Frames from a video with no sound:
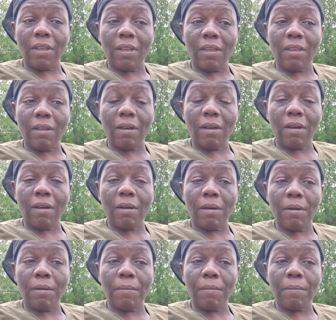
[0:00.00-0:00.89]
a uh,
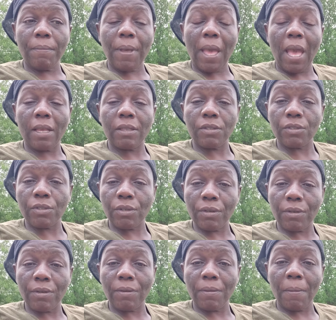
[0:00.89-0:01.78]

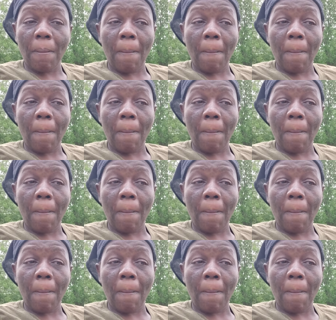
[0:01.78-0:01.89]
pastor